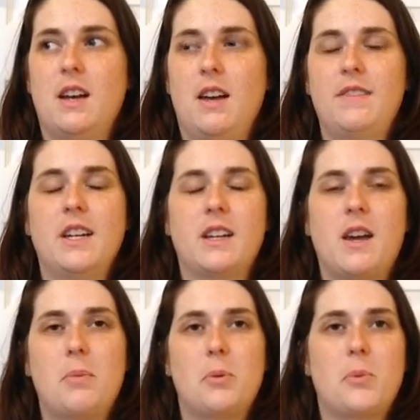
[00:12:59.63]
I've done a
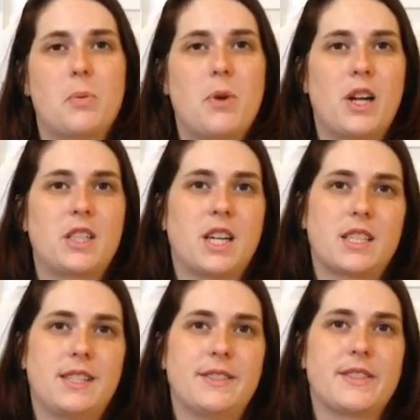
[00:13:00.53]
couple more
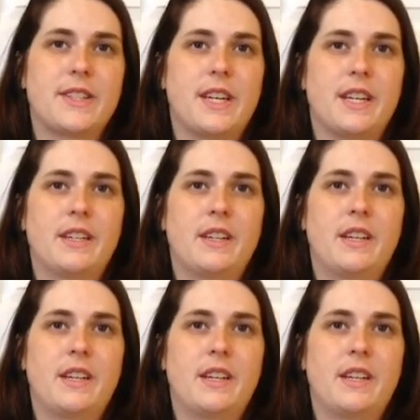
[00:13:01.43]
projects since then.